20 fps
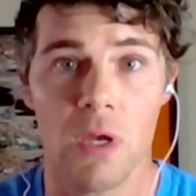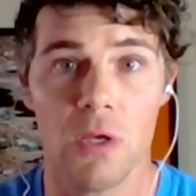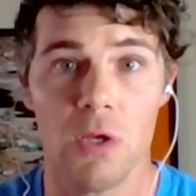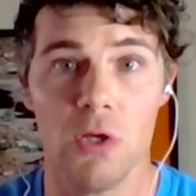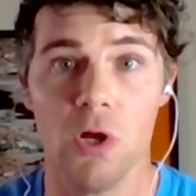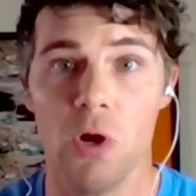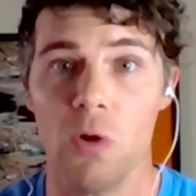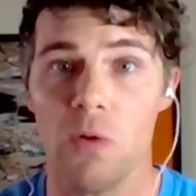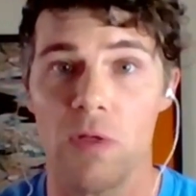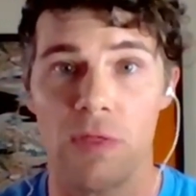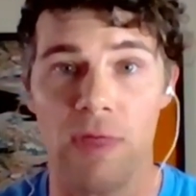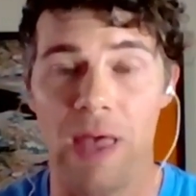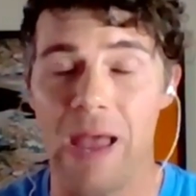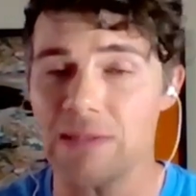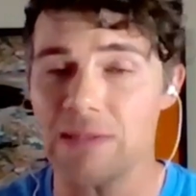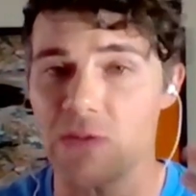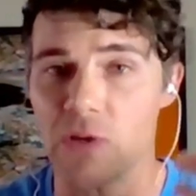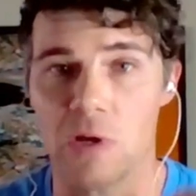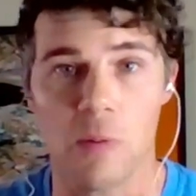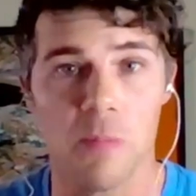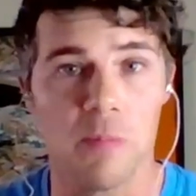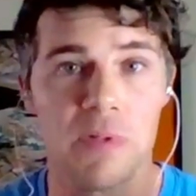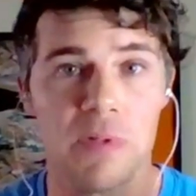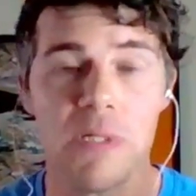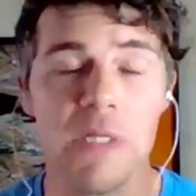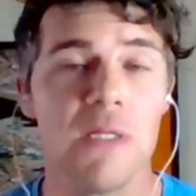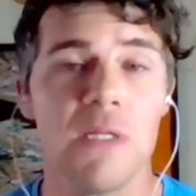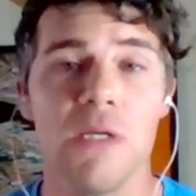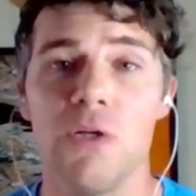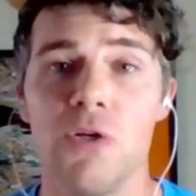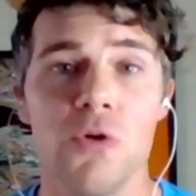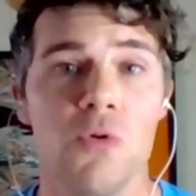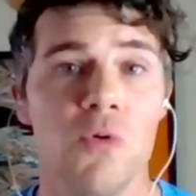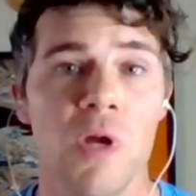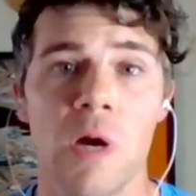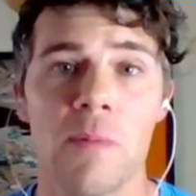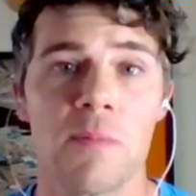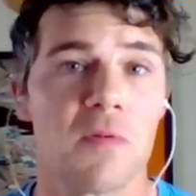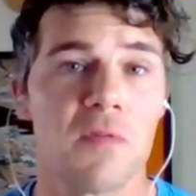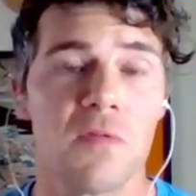you know that's a completely new
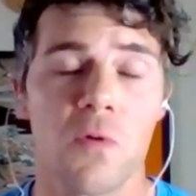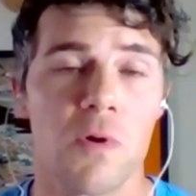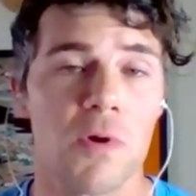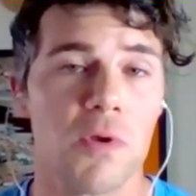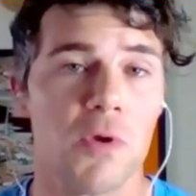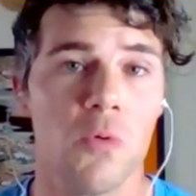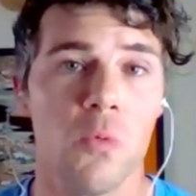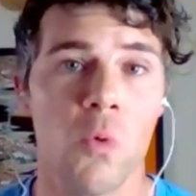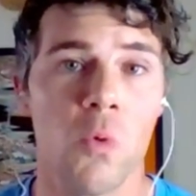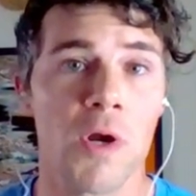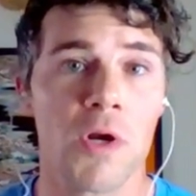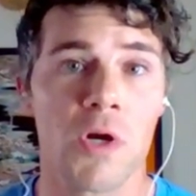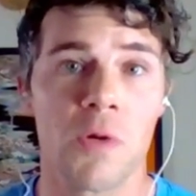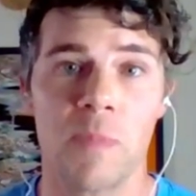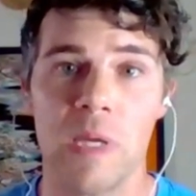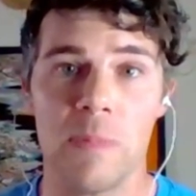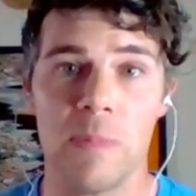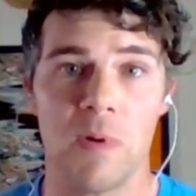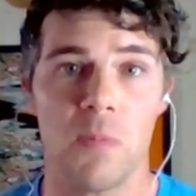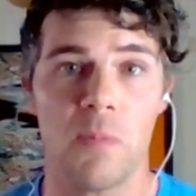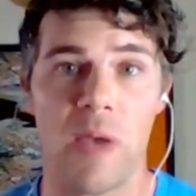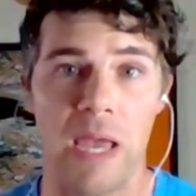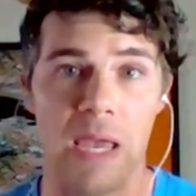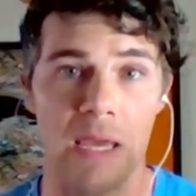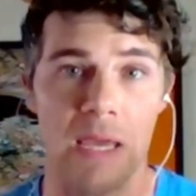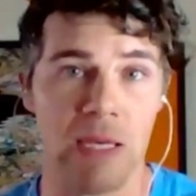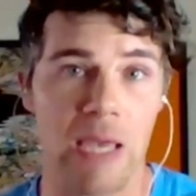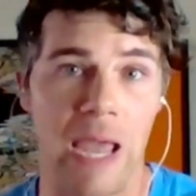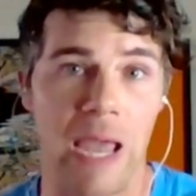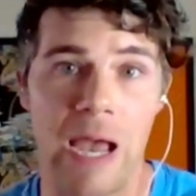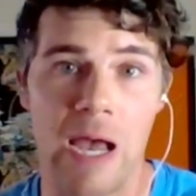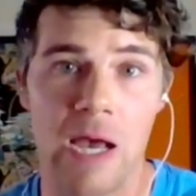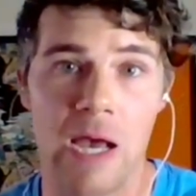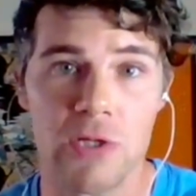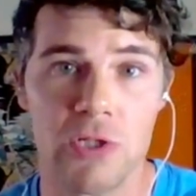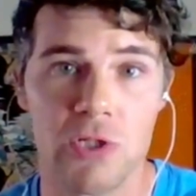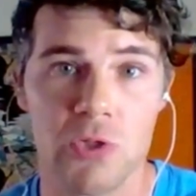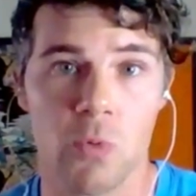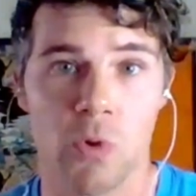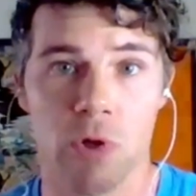number for you what are people paying
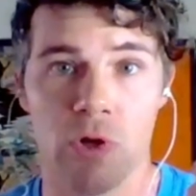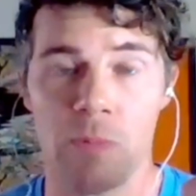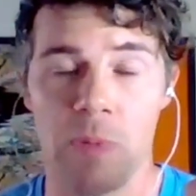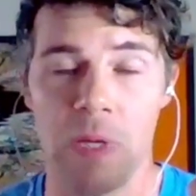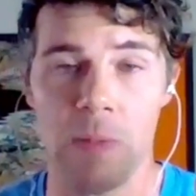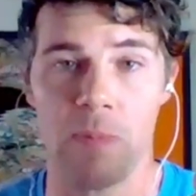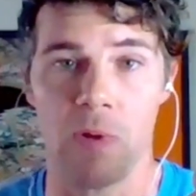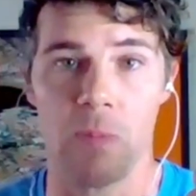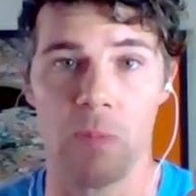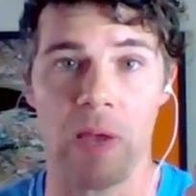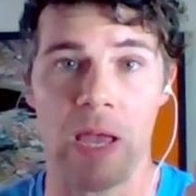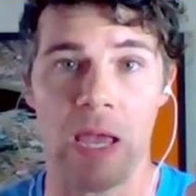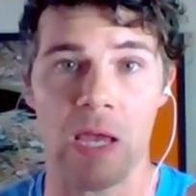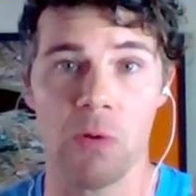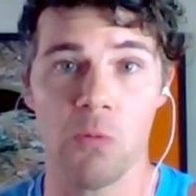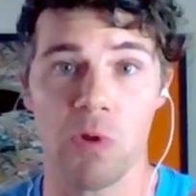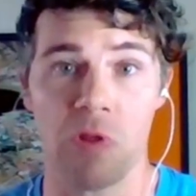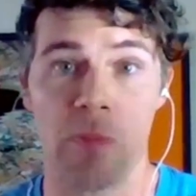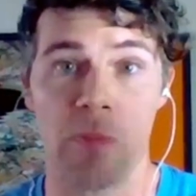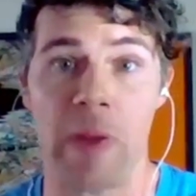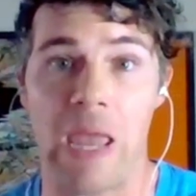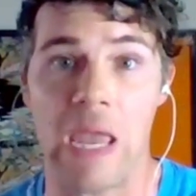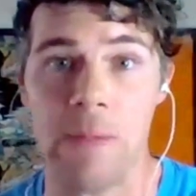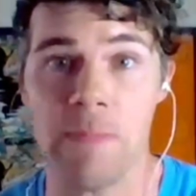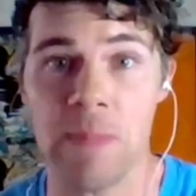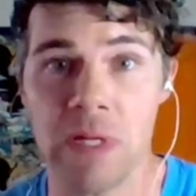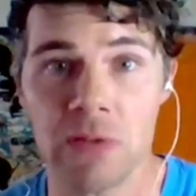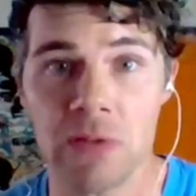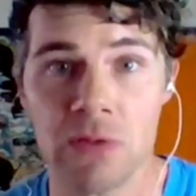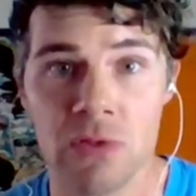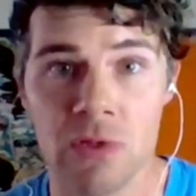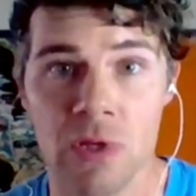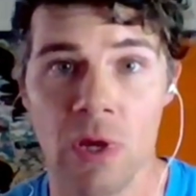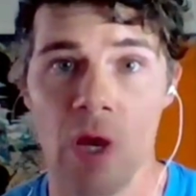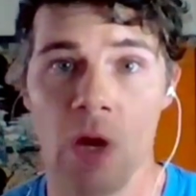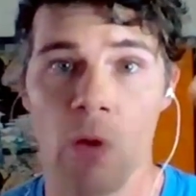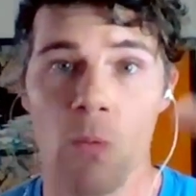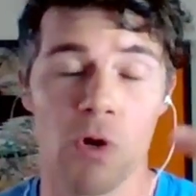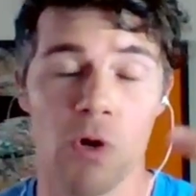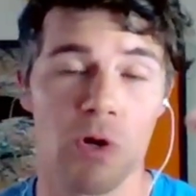cash what are people paying with payments
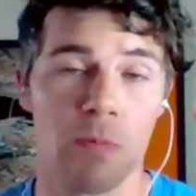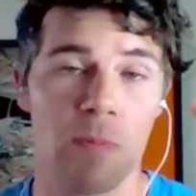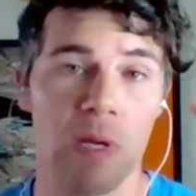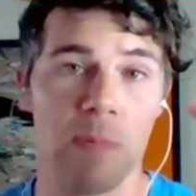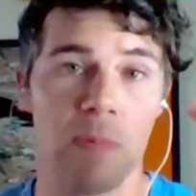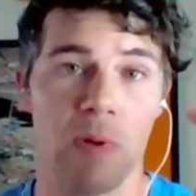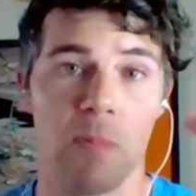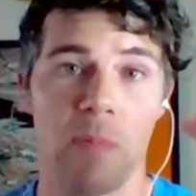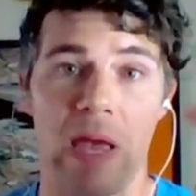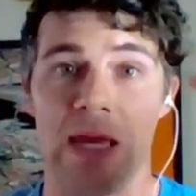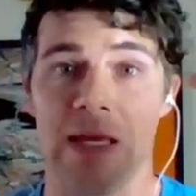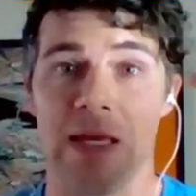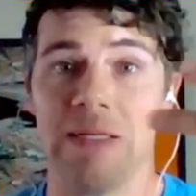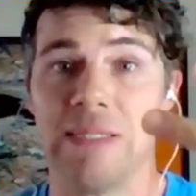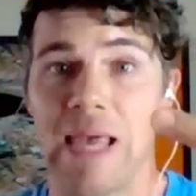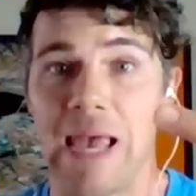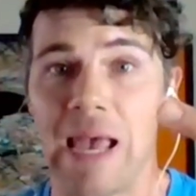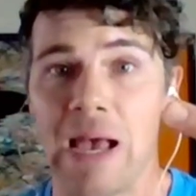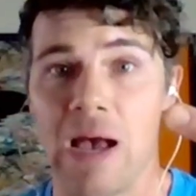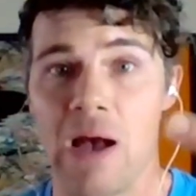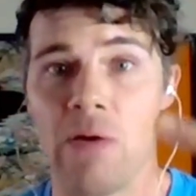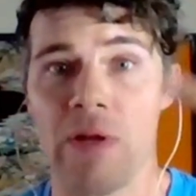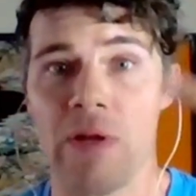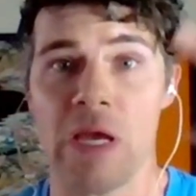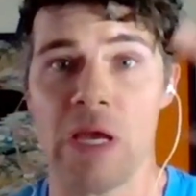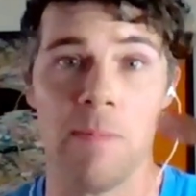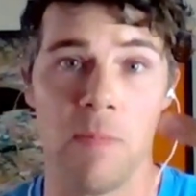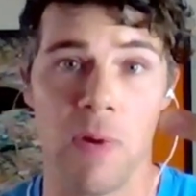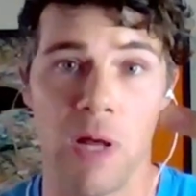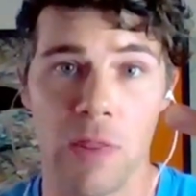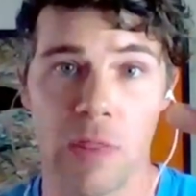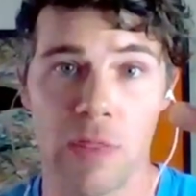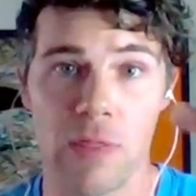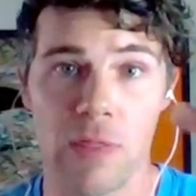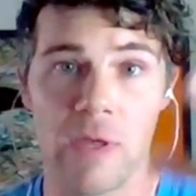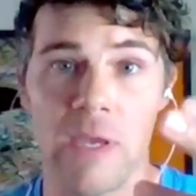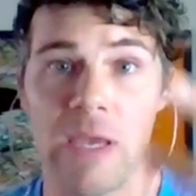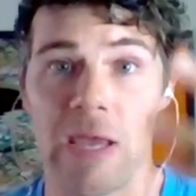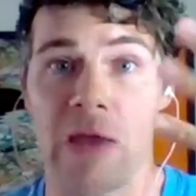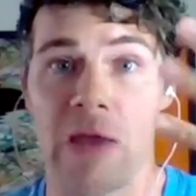what are people paying down and
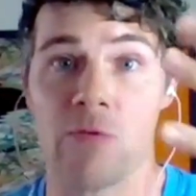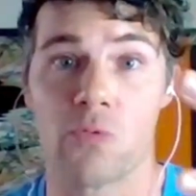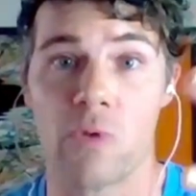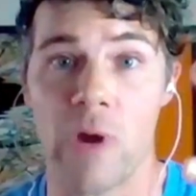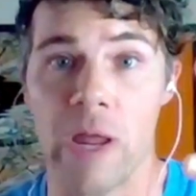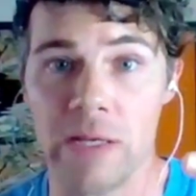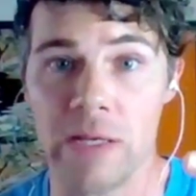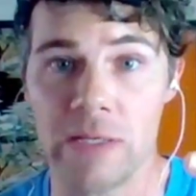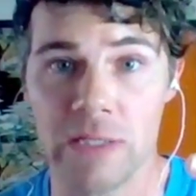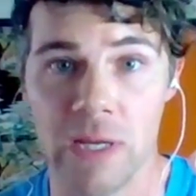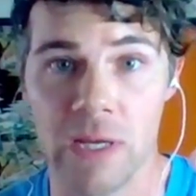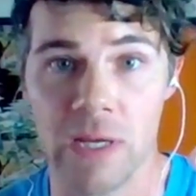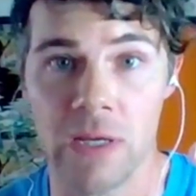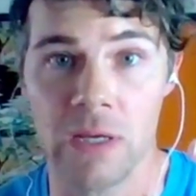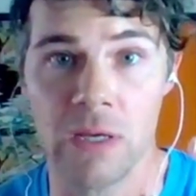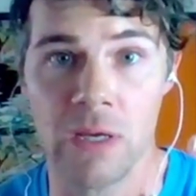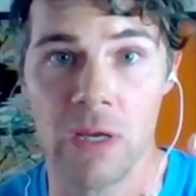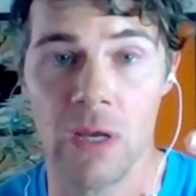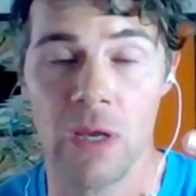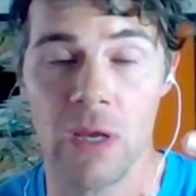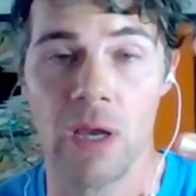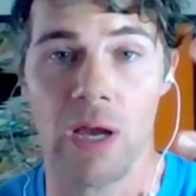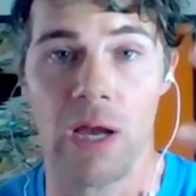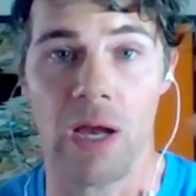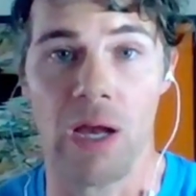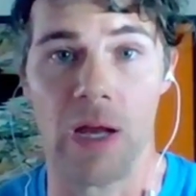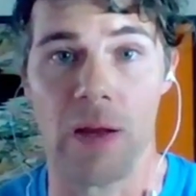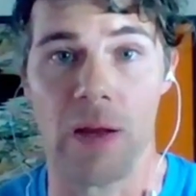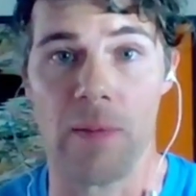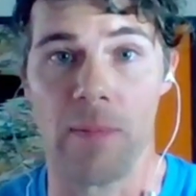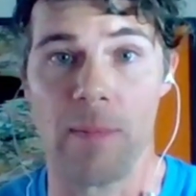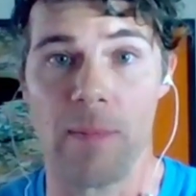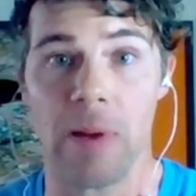monthly and renting uh,